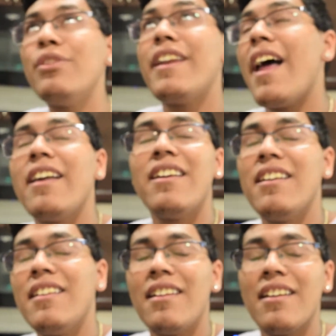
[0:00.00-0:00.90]
that I
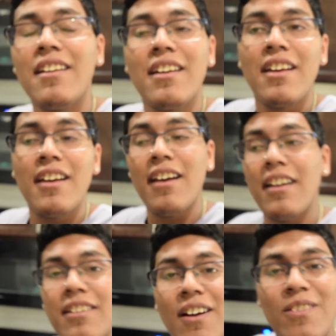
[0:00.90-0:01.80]
eat,
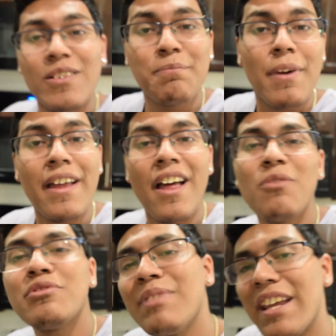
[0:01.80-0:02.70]
and you know, and it
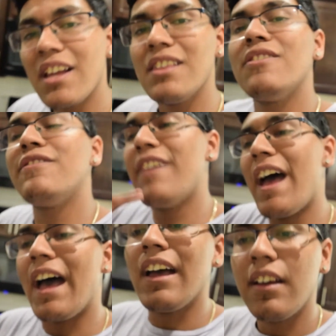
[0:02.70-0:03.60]
helps me get a little
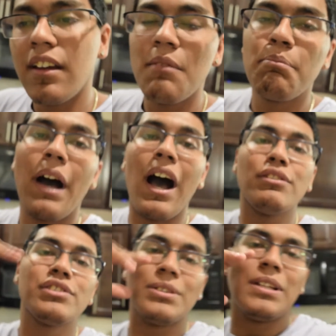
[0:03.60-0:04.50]
fat. But I
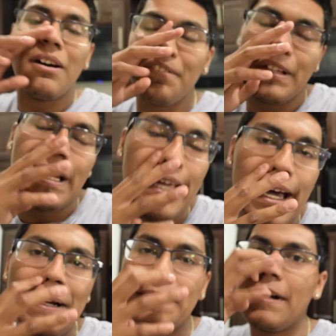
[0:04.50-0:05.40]
also love the
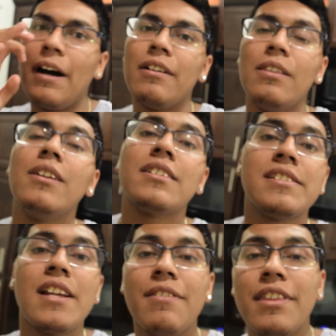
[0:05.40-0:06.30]
layout of how it looks
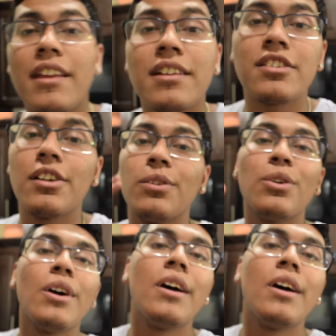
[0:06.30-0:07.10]
and everything, so